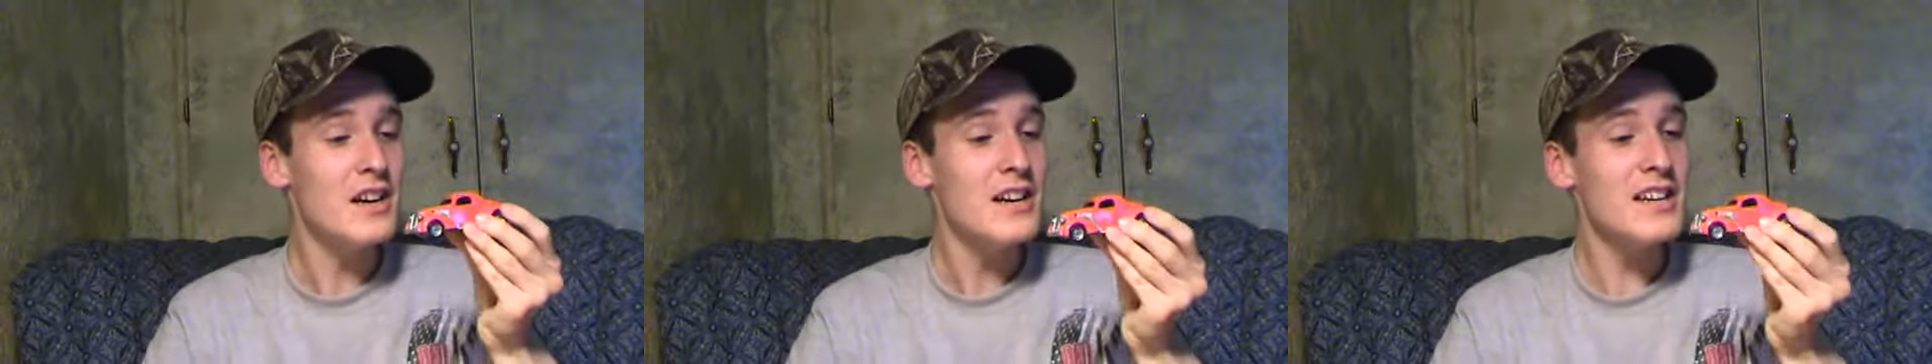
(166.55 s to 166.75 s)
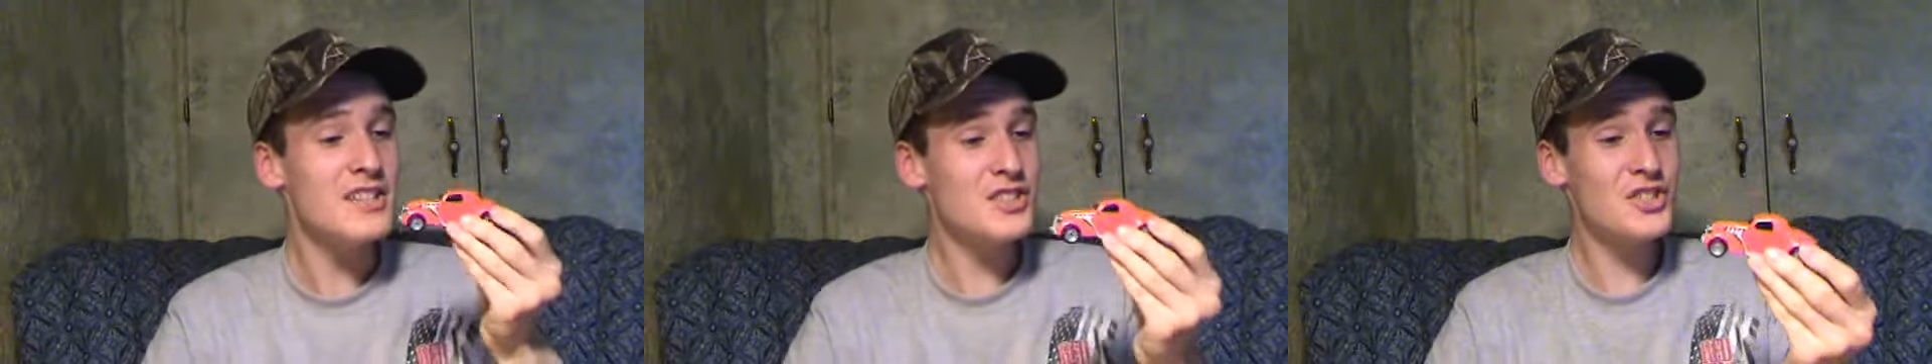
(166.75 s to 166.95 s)

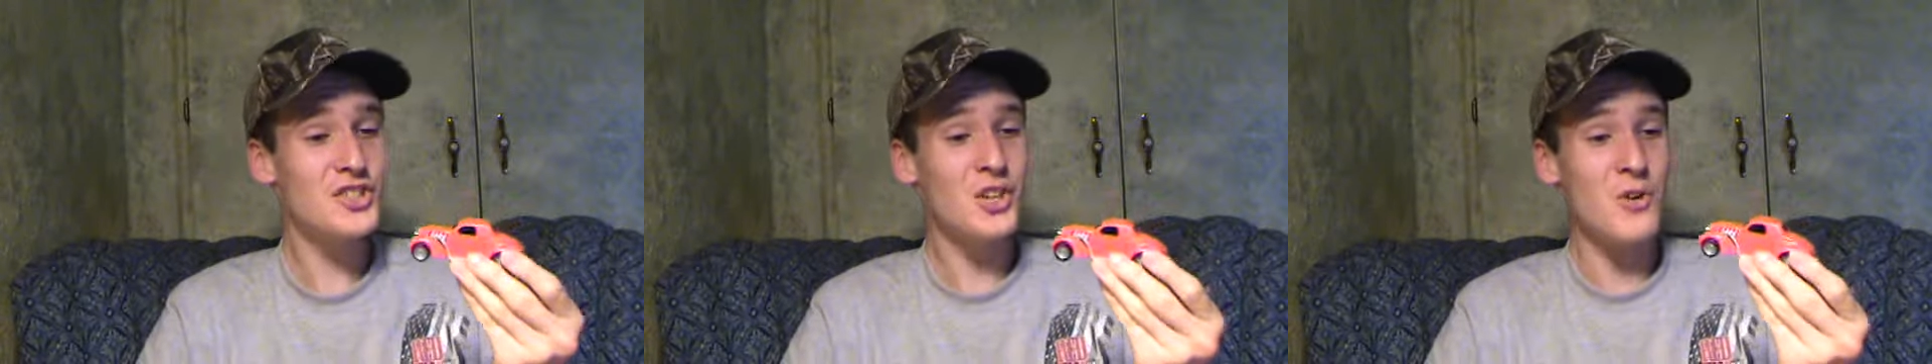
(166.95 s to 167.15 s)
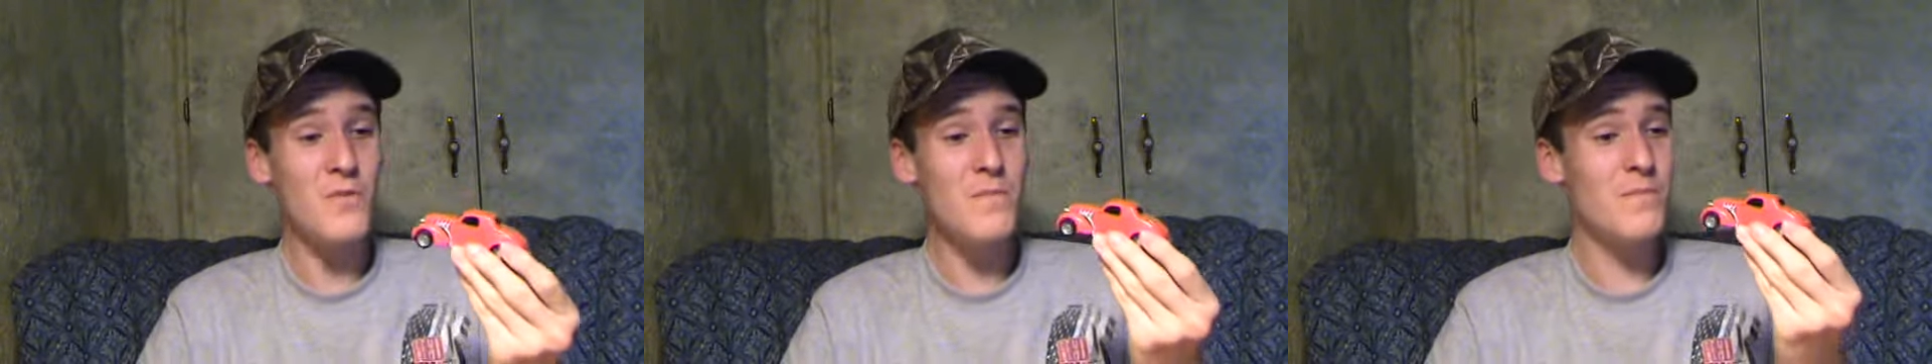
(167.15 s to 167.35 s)
It's
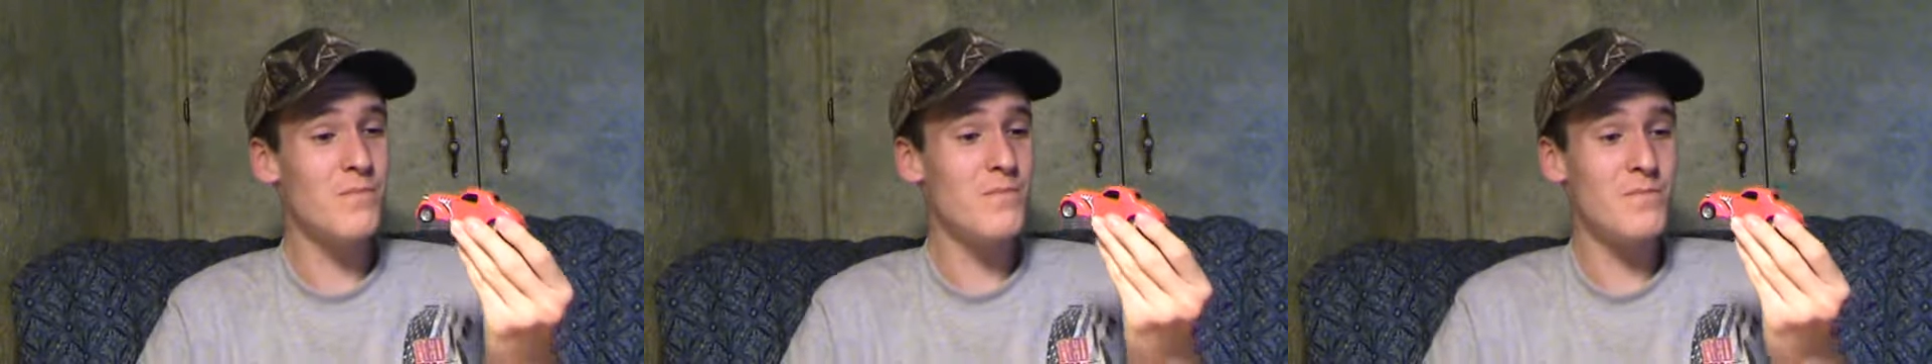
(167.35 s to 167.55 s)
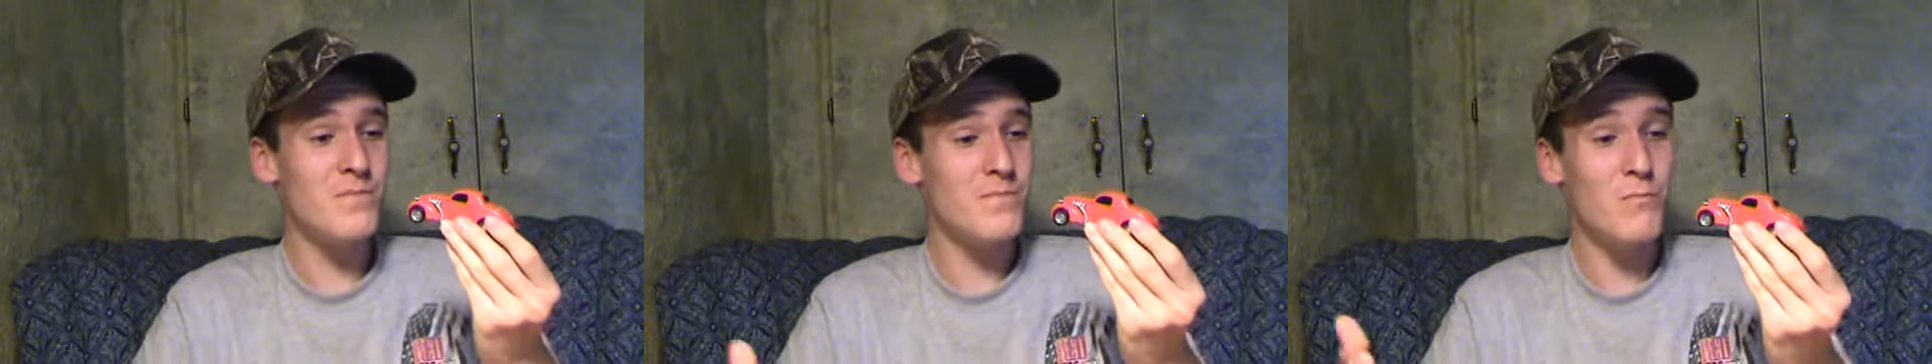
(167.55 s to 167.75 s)
so
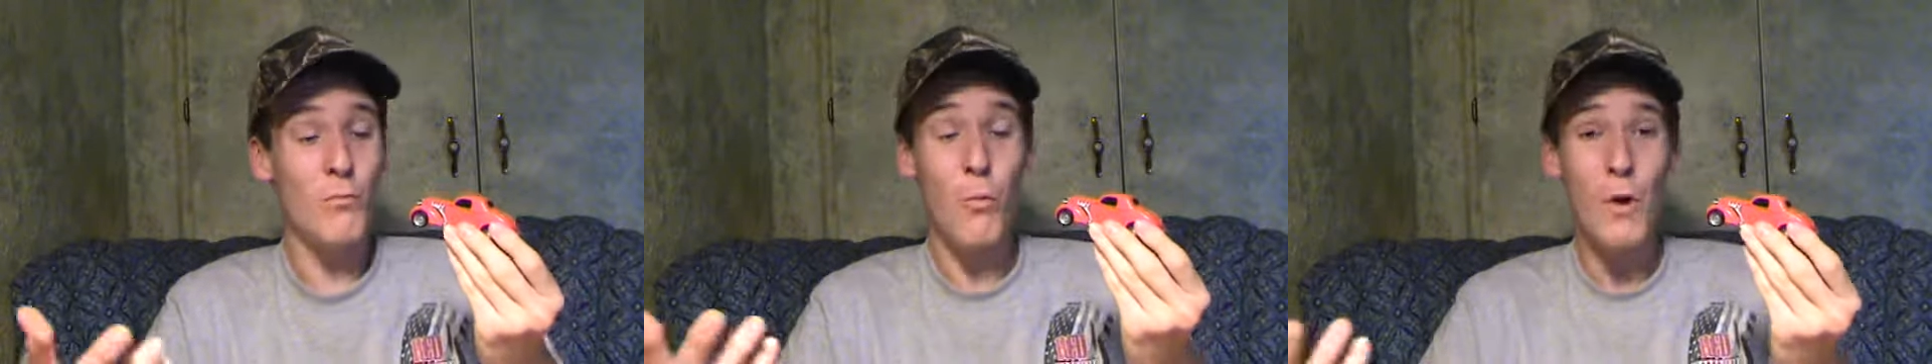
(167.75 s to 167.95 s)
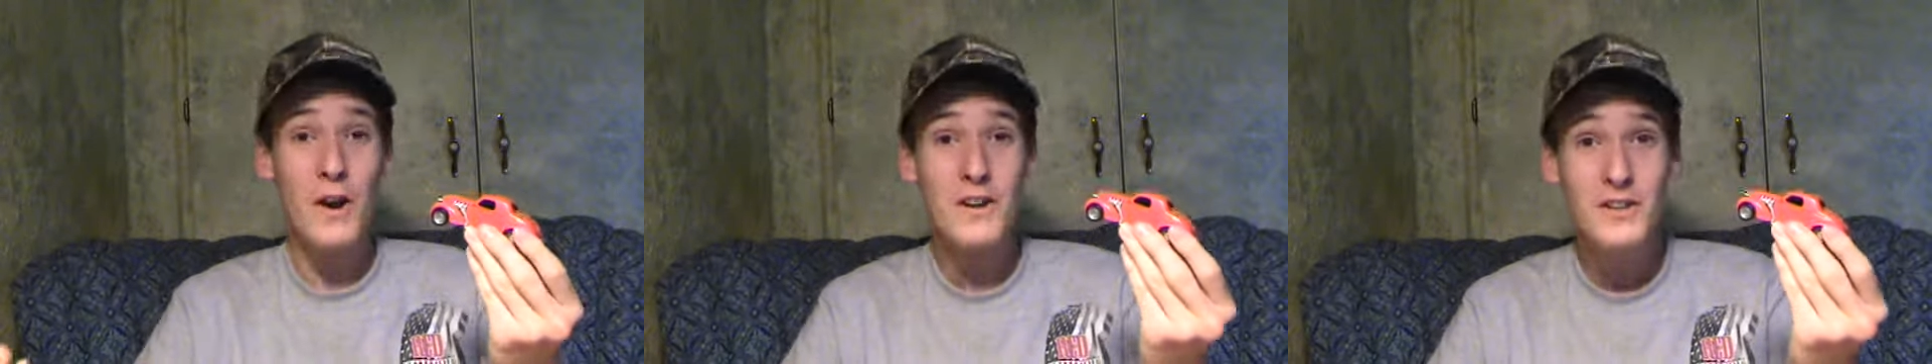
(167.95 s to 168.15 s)

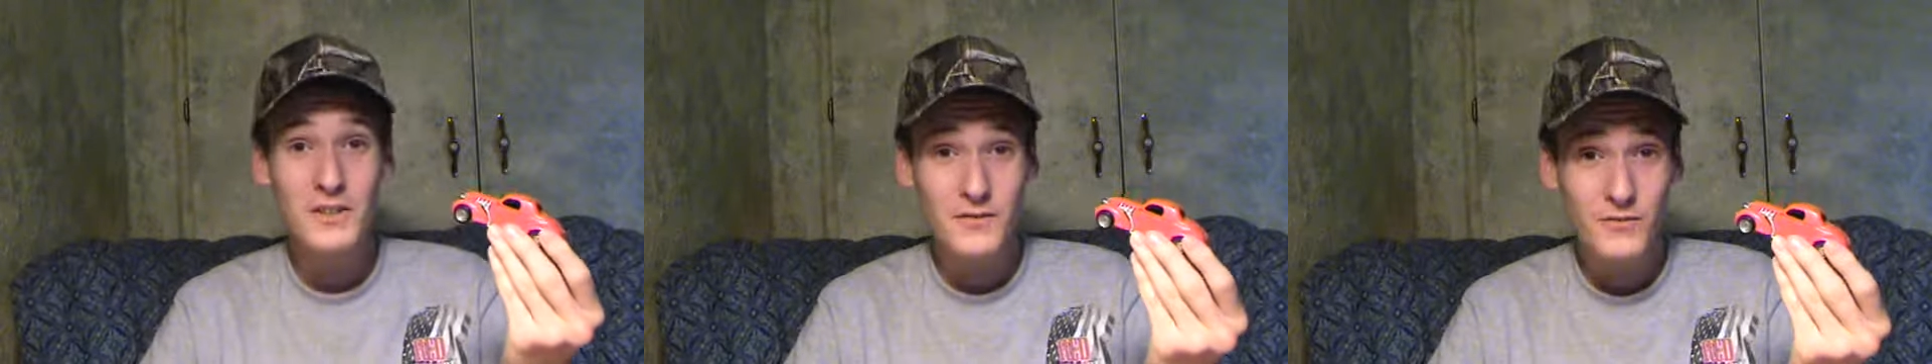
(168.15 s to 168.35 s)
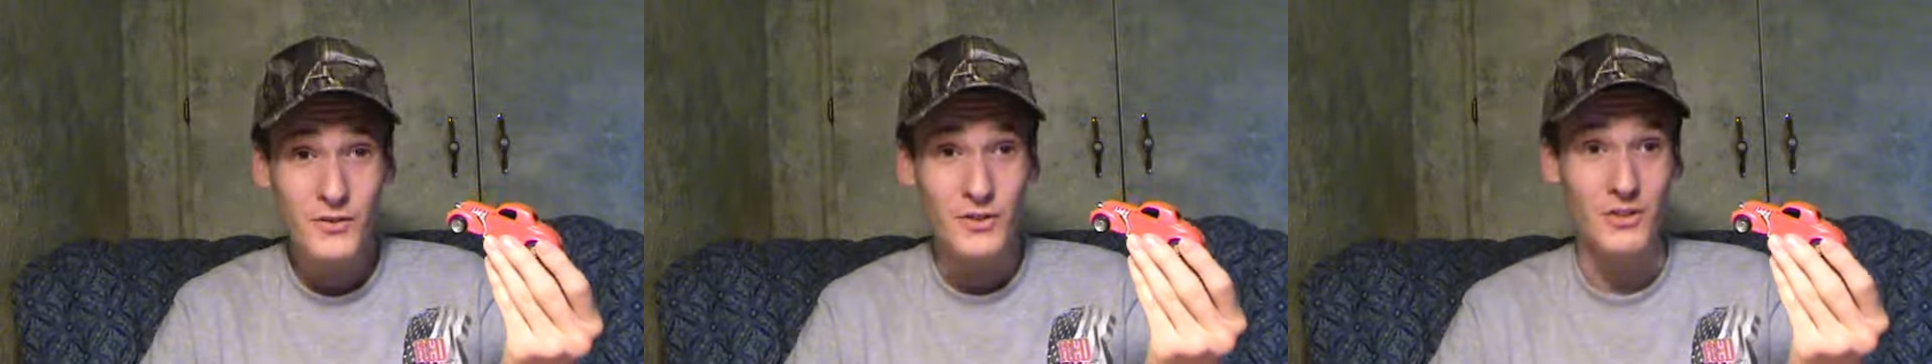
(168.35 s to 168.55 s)

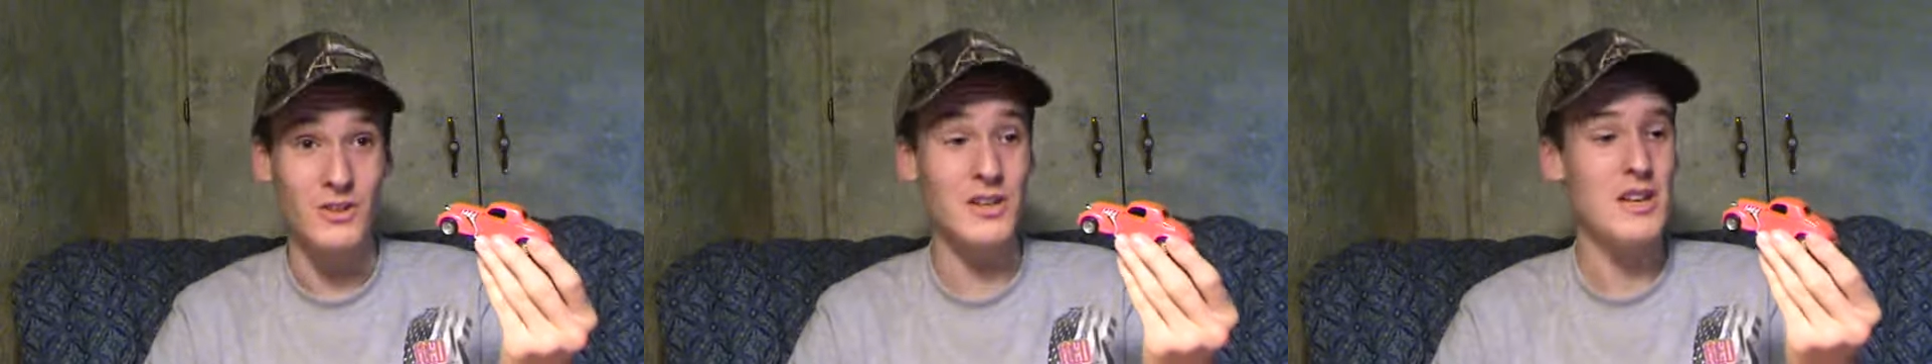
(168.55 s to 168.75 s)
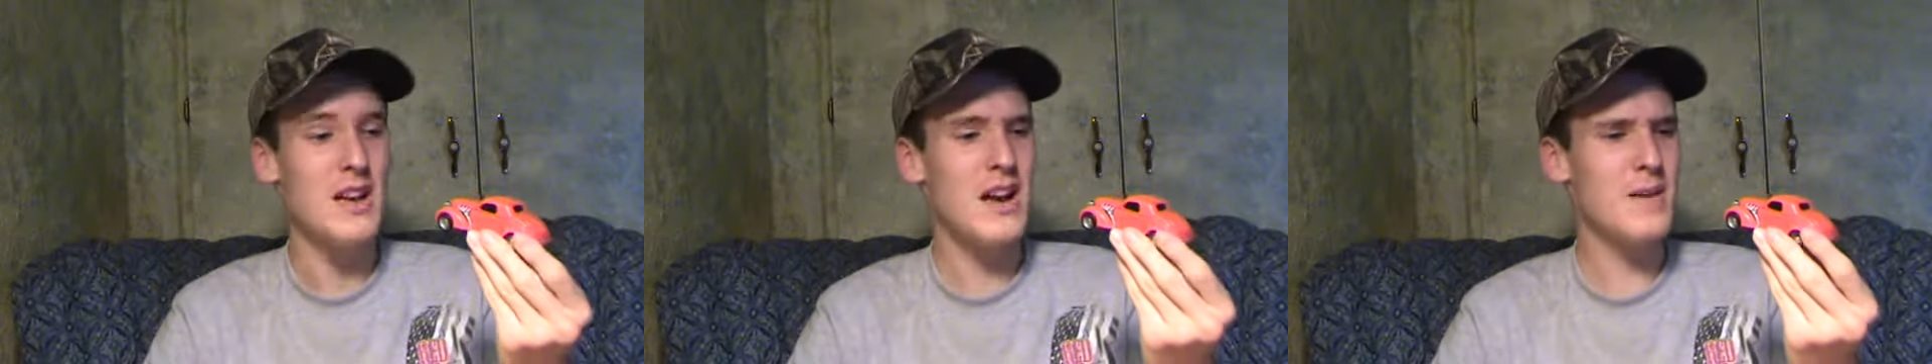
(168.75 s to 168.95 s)

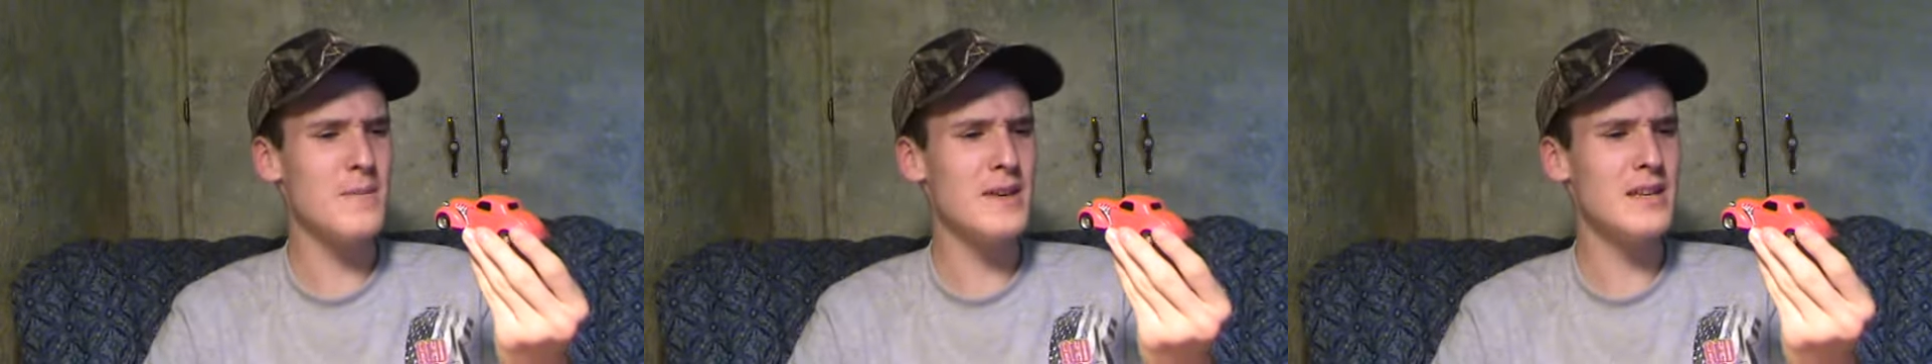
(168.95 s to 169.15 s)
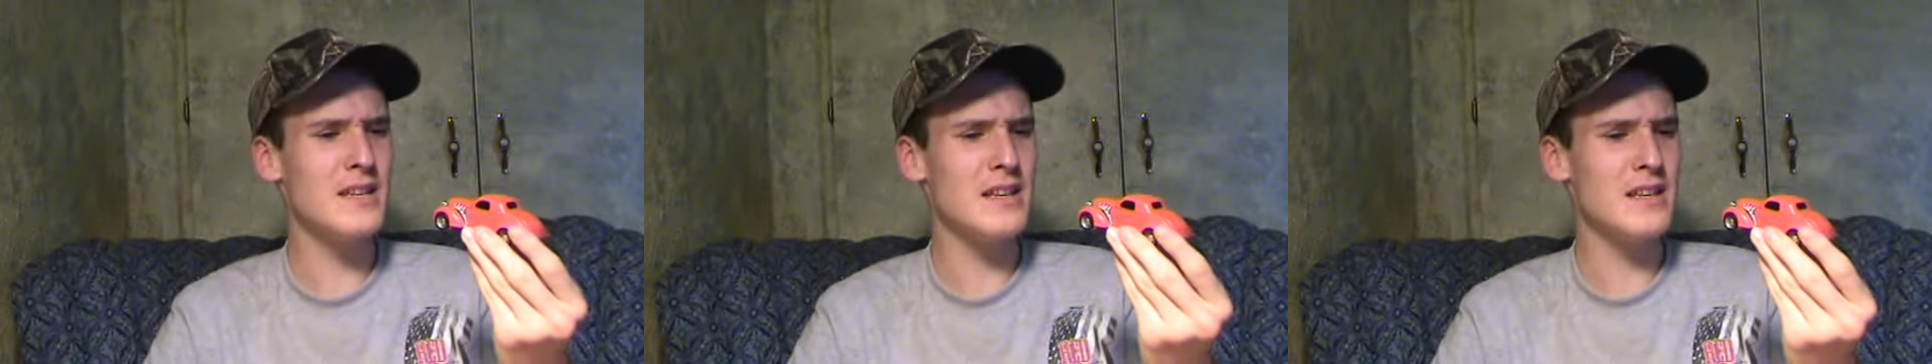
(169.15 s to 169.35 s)
wonderful! I
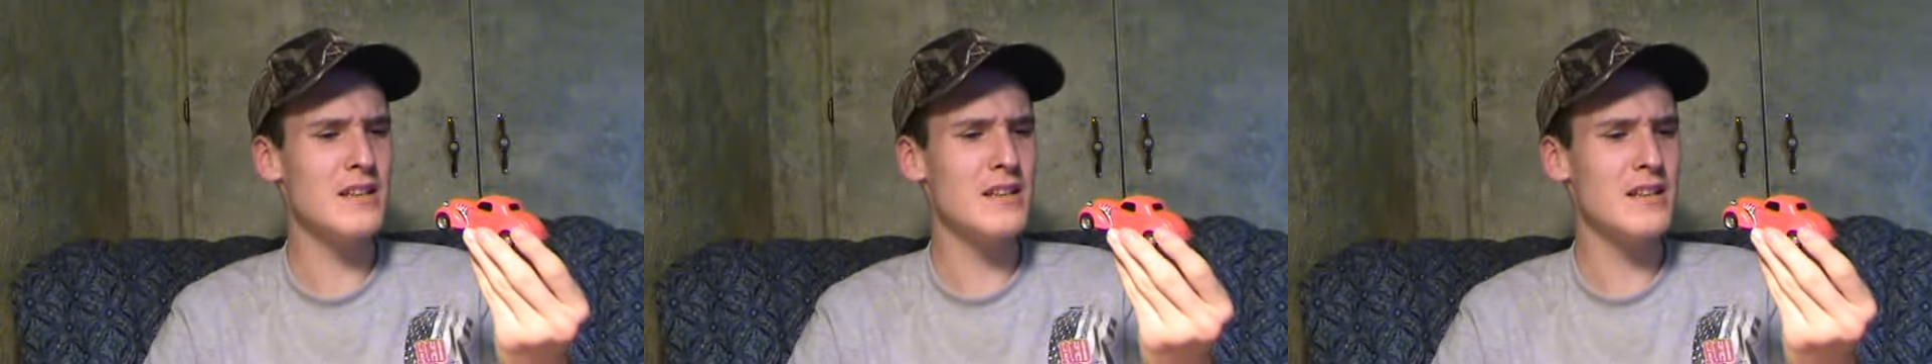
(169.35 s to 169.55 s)
mean,